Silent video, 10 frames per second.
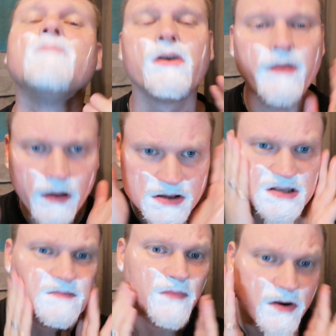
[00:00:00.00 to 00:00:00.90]
Very
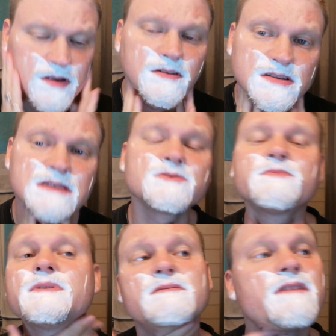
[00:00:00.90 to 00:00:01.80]
nice. Seems
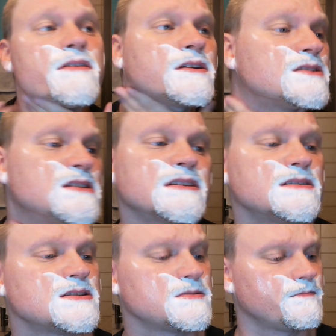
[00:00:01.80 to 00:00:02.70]
to be very good
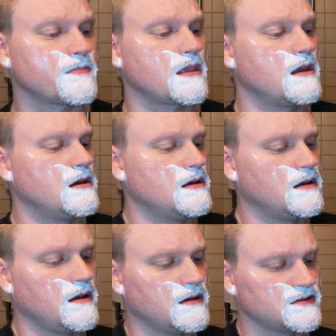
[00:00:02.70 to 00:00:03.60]
slickness.
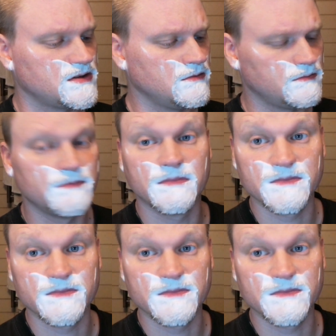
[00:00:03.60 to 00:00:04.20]
So,